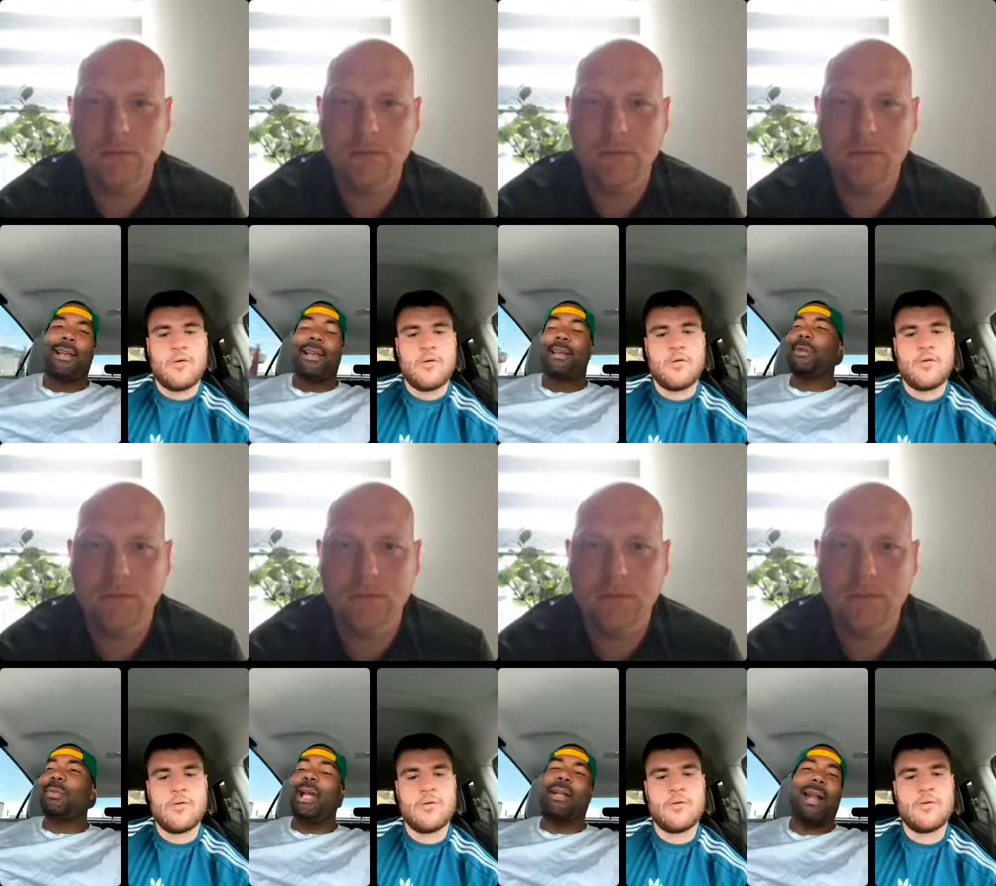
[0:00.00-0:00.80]
Speaker 1: it's
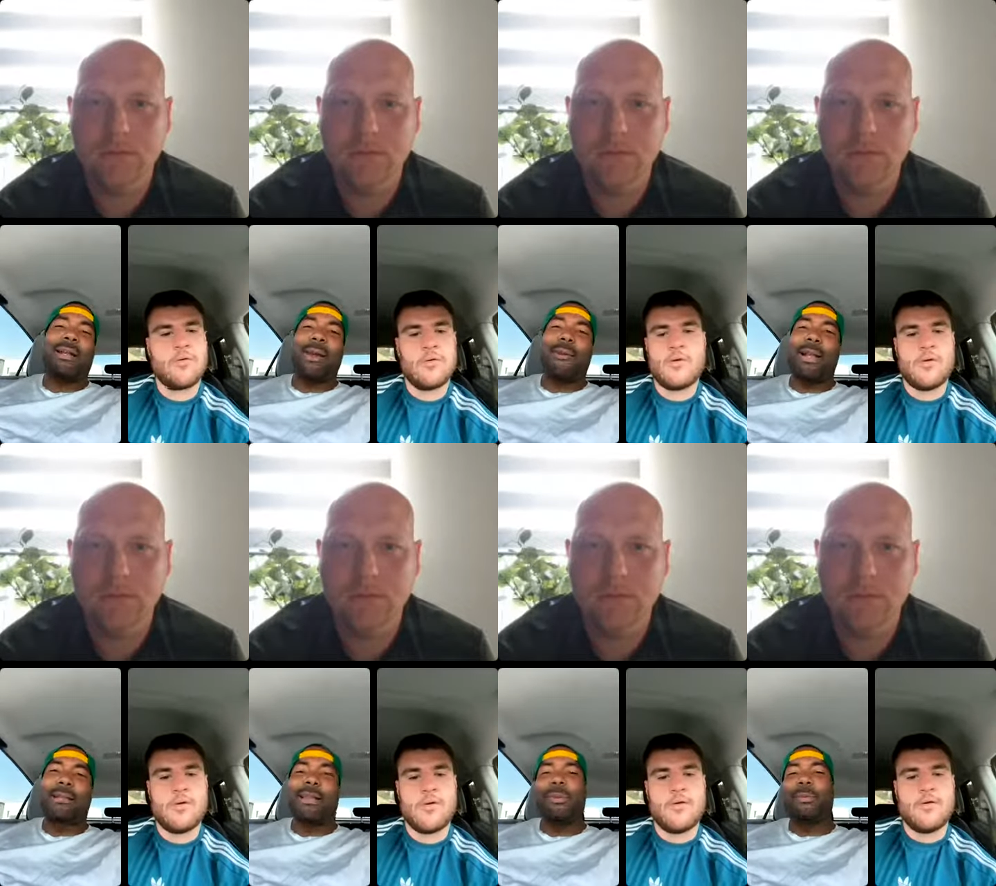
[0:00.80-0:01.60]
gonna be like night and day when they
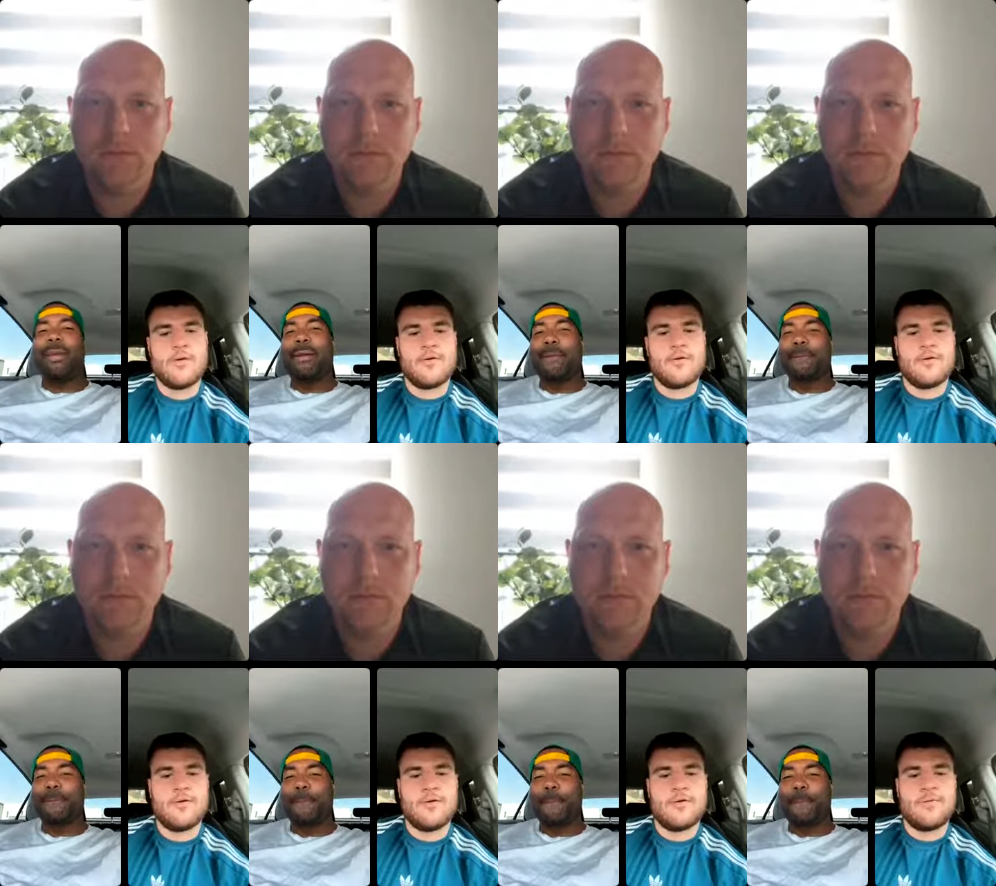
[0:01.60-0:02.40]
see me, man.
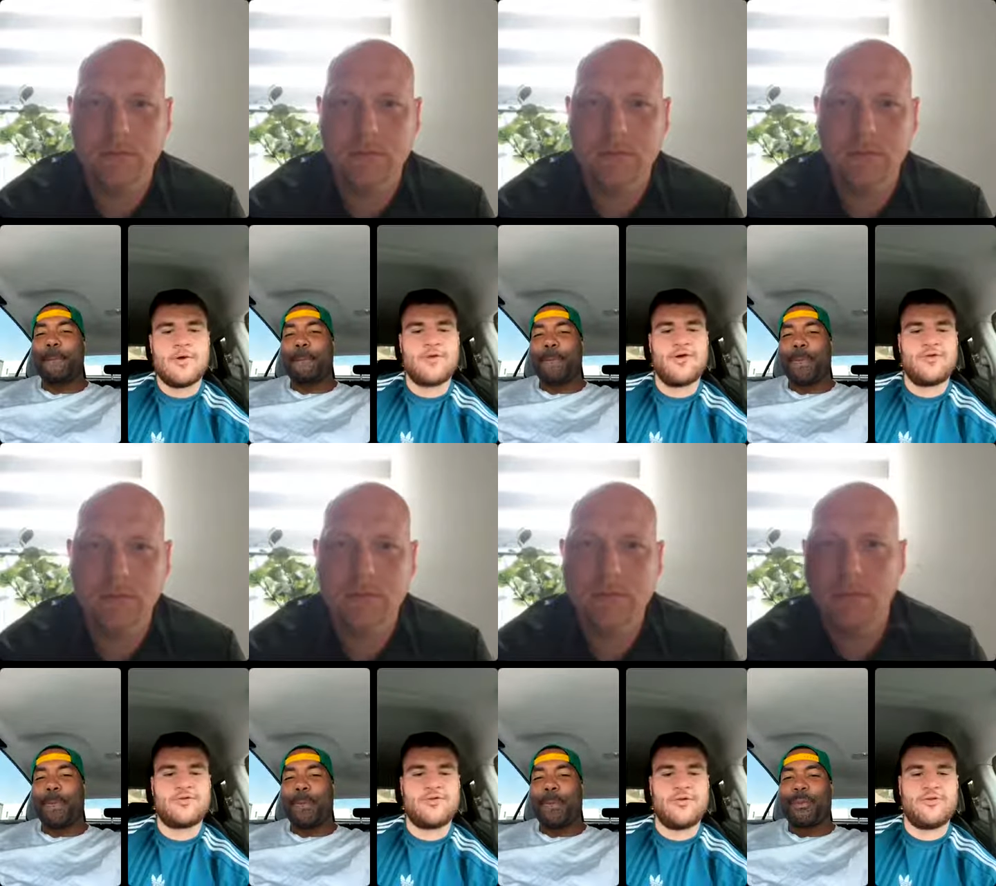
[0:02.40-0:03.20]
Speaker 2: But
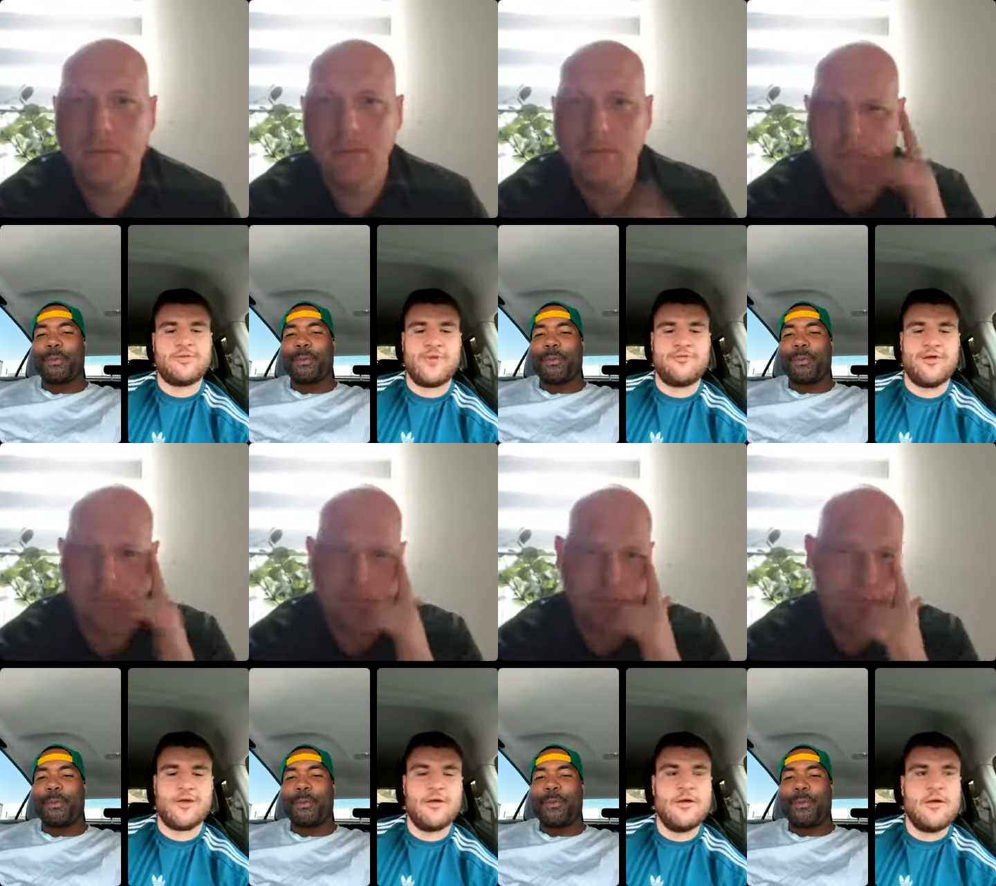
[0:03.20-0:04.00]
Chris, Chris, there's one
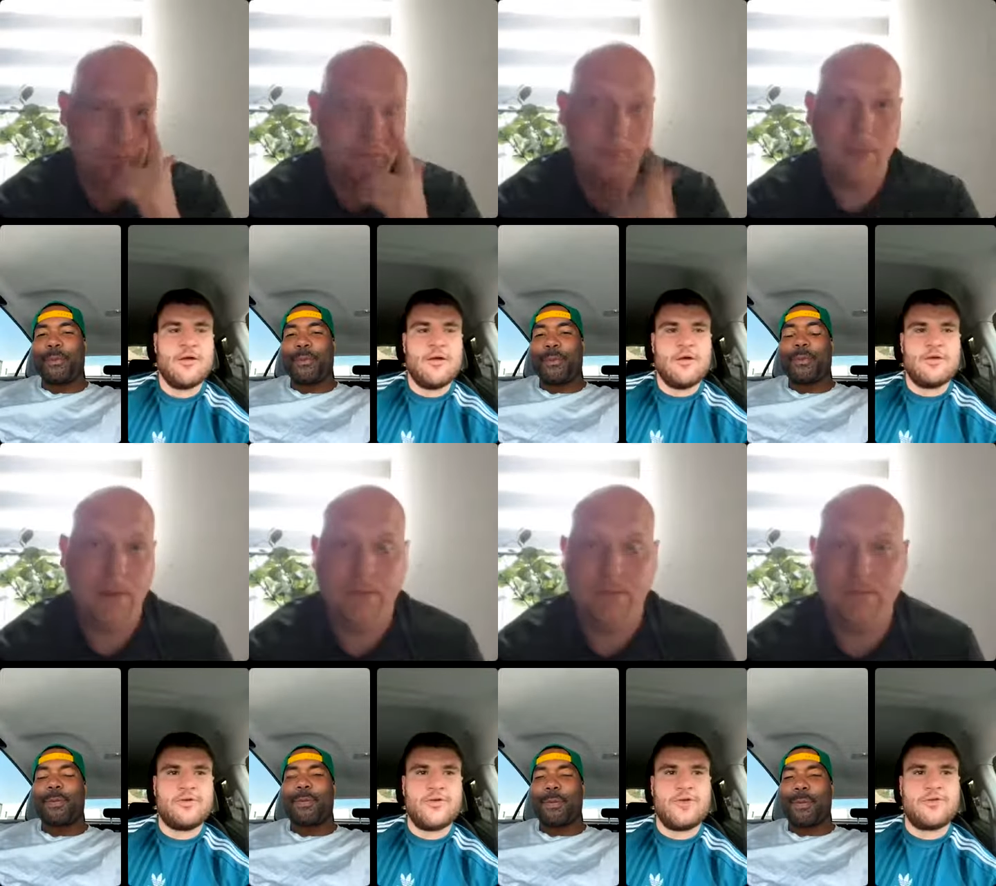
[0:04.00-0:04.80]
thing.
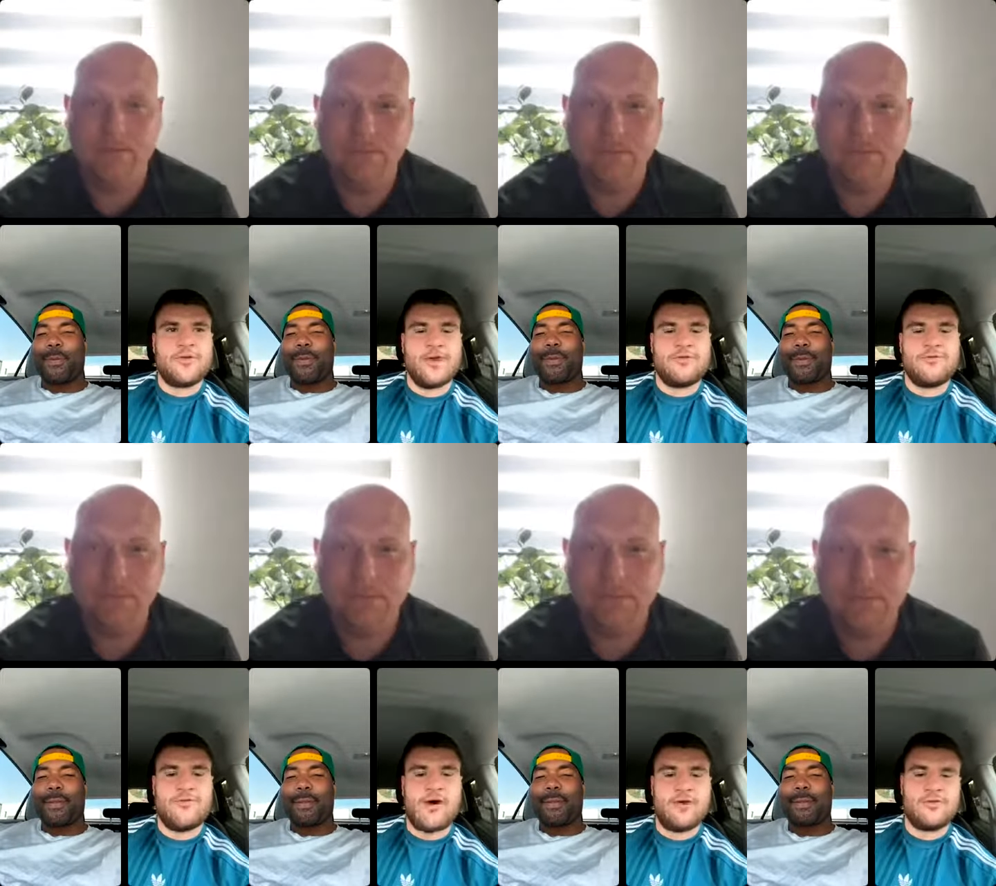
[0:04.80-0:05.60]
You said it's an easy
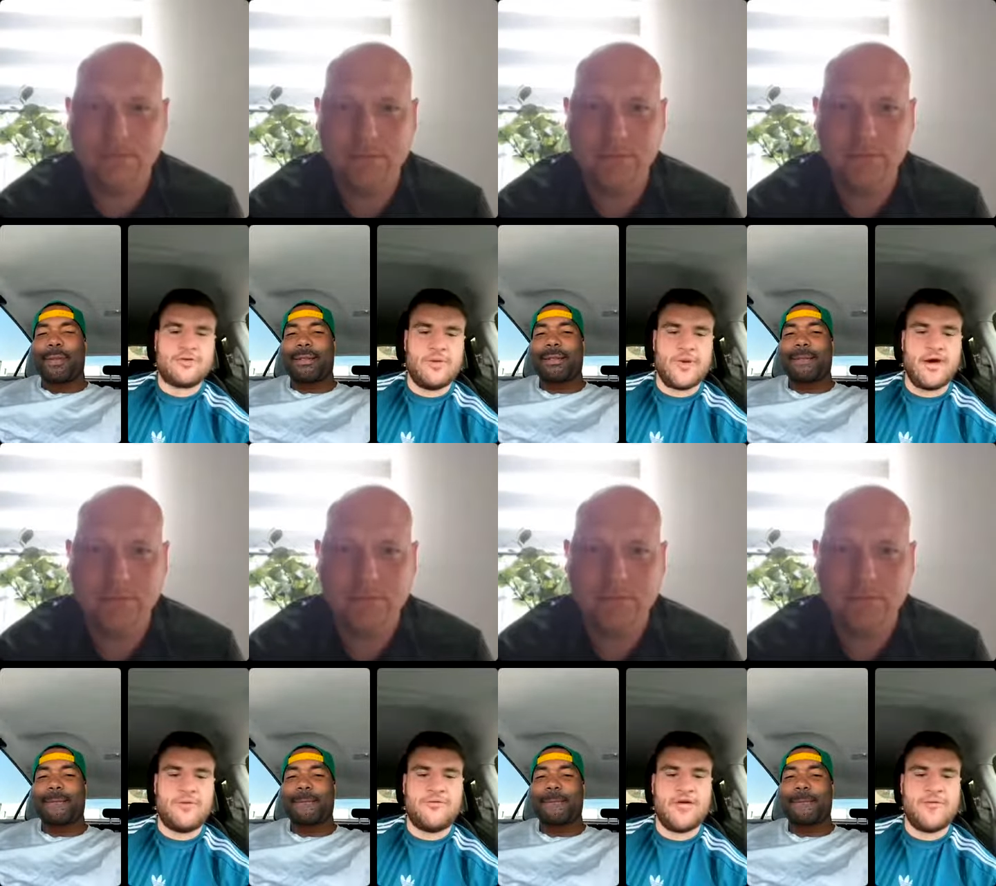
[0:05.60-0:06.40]
fight and it's going to be a
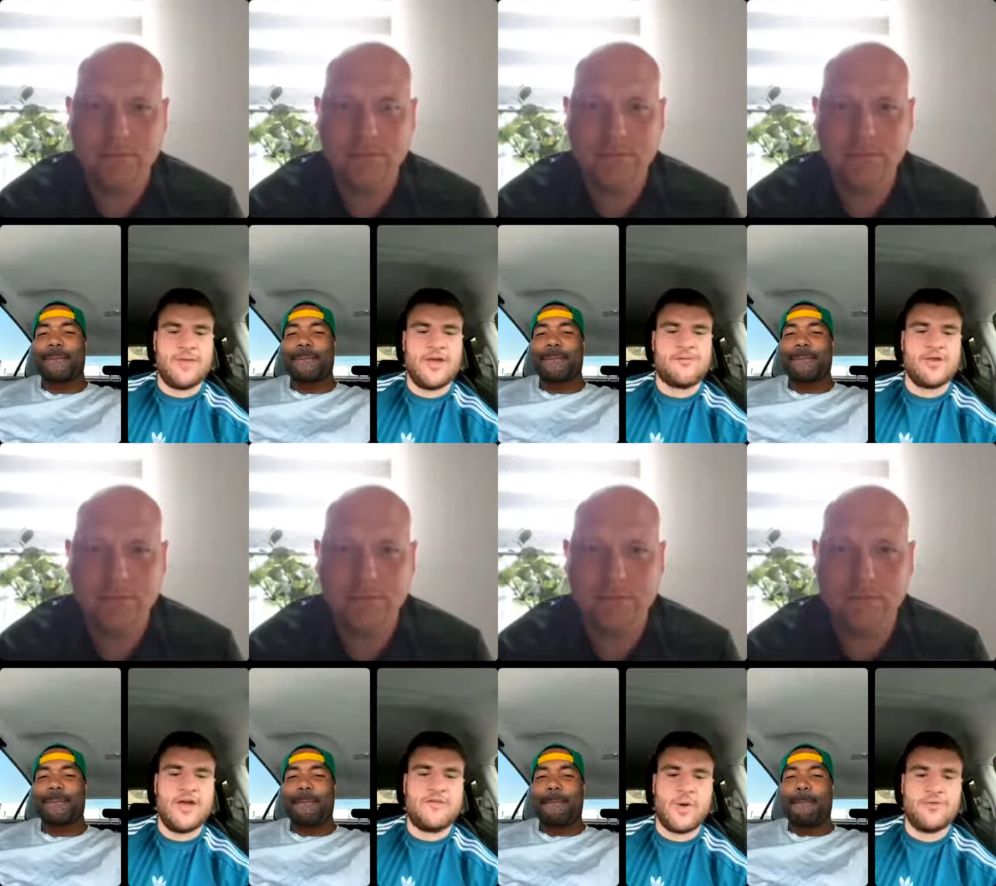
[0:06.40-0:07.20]
hard fight for me. Every
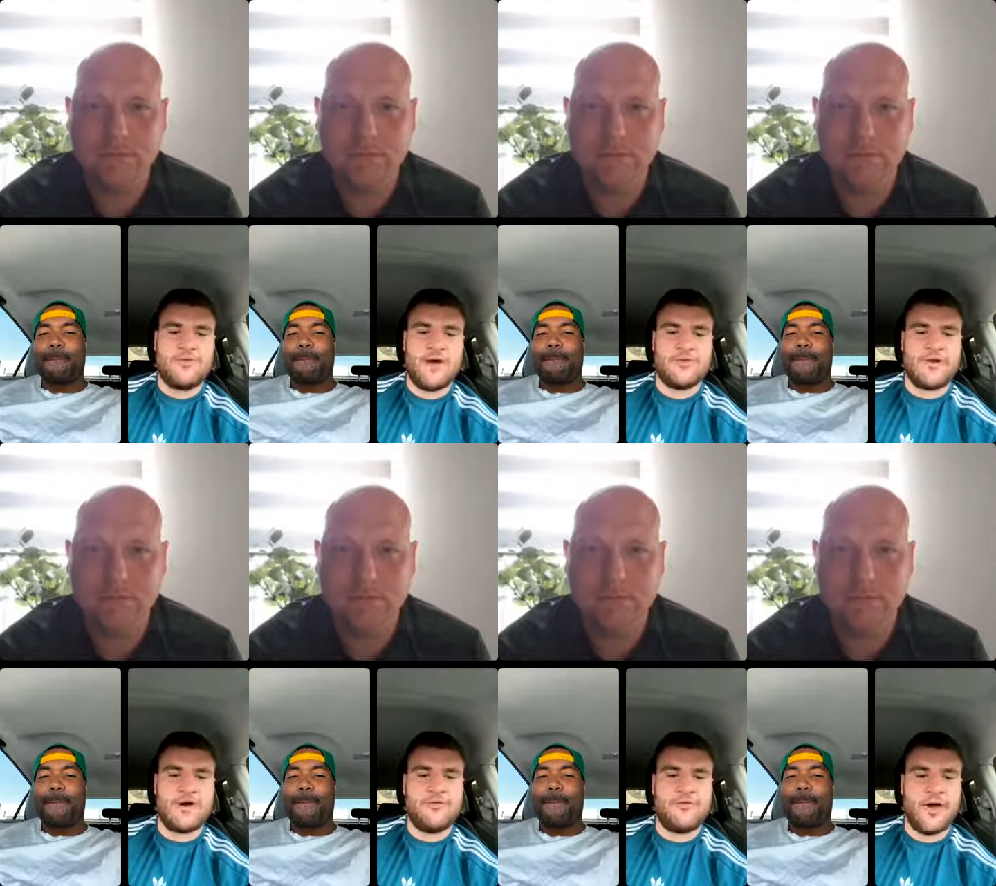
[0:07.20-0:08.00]
heavyweight fight is a
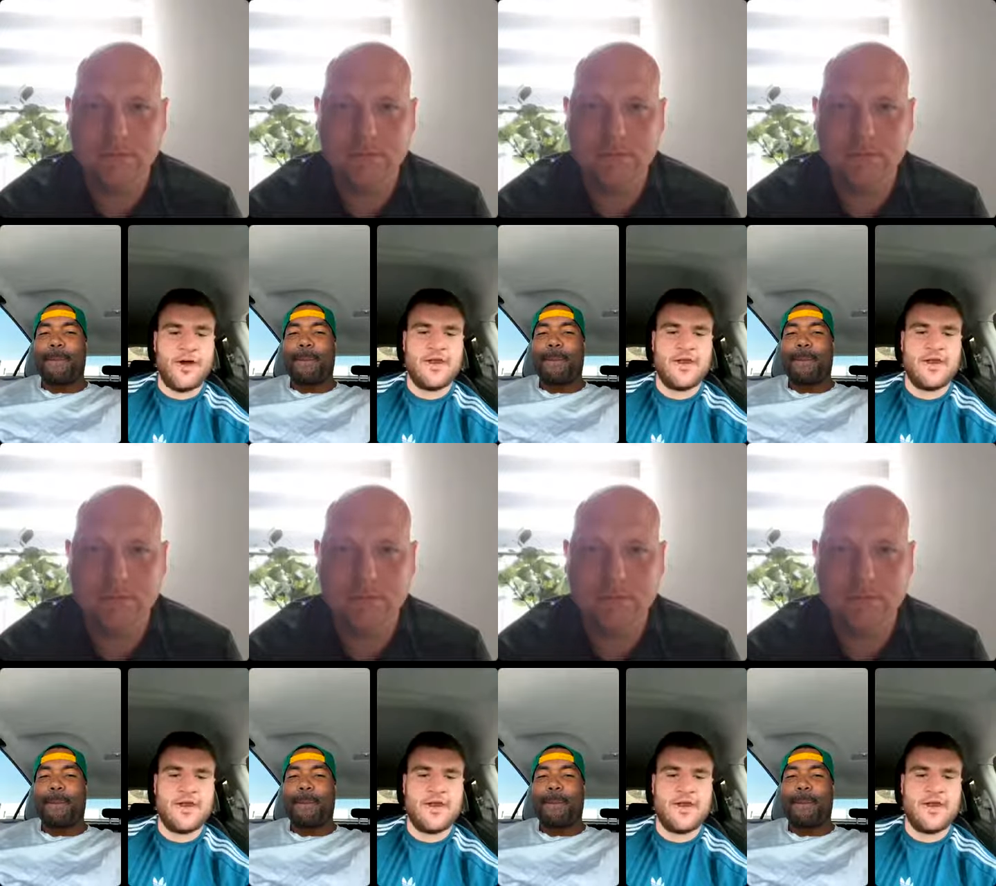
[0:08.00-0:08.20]
hard fight, and